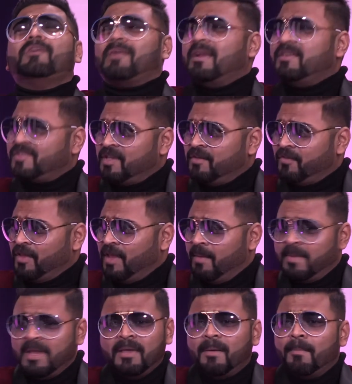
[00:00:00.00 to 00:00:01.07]
the Red Sea for
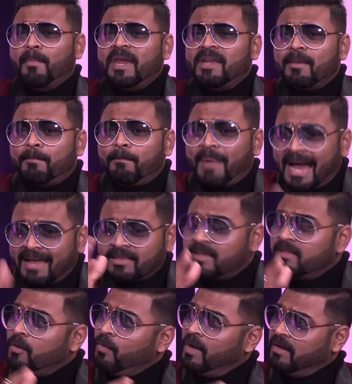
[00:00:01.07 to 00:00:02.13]
them, made a path
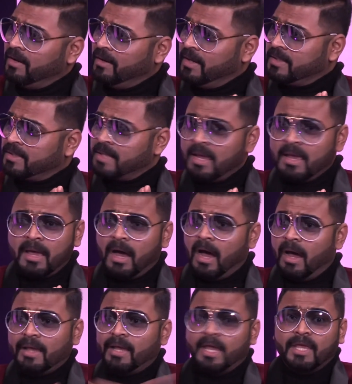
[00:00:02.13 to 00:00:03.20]
in the wilderness.
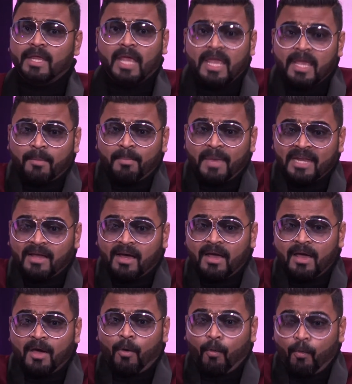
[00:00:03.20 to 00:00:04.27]
It made a
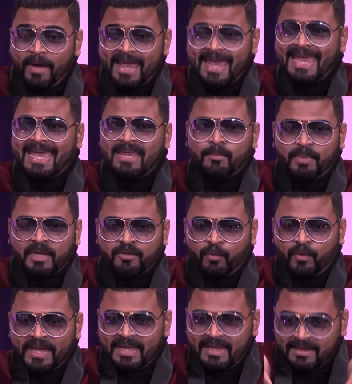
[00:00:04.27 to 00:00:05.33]
way in
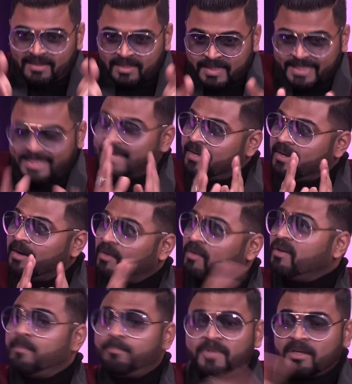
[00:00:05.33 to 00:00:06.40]
between the sea,
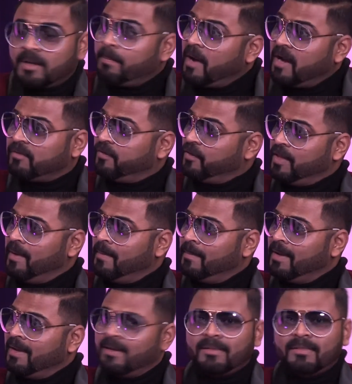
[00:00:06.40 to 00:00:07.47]
ripped it apart for them.
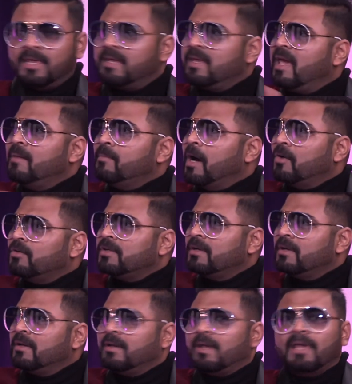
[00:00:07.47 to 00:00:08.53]
They came out
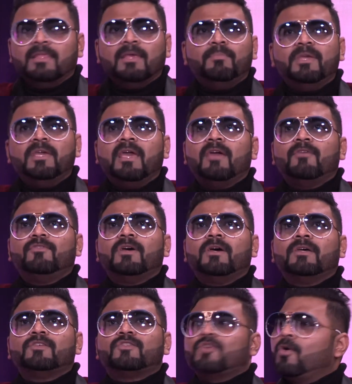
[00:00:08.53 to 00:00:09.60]
and they behaved
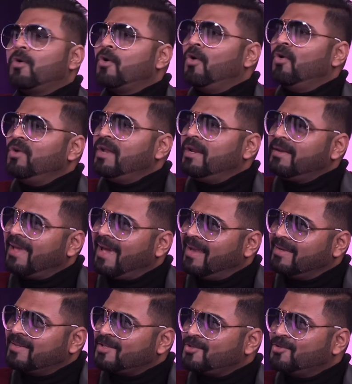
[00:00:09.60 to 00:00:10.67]
so cold and
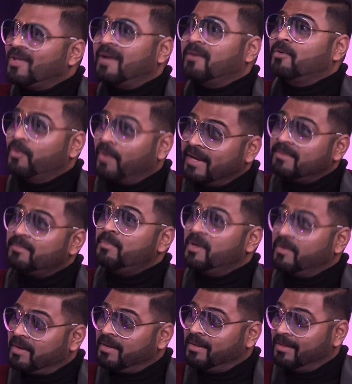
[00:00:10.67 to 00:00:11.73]
callous to that great
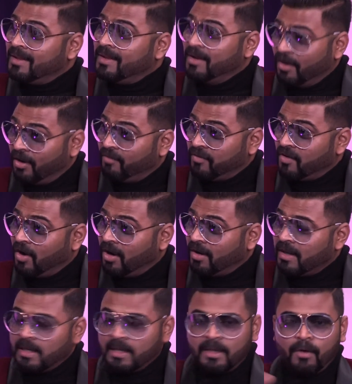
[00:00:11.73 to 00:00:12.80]
miracle of
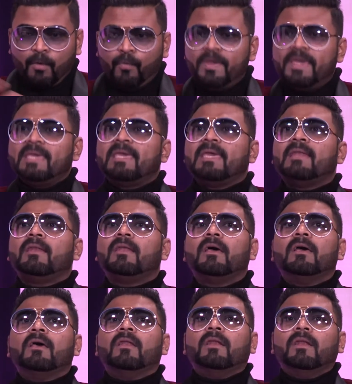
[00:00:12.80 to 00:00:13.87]
God. We can
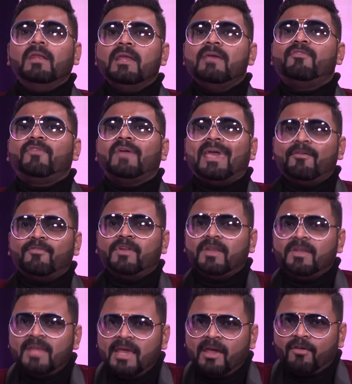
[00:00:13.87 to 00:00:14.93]
live every
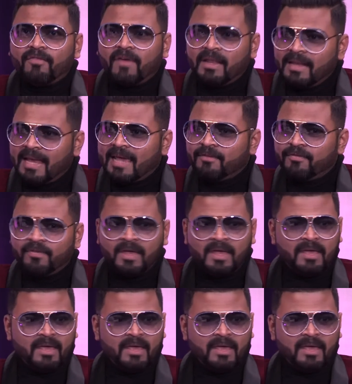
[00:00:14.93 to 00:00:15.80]
day of our life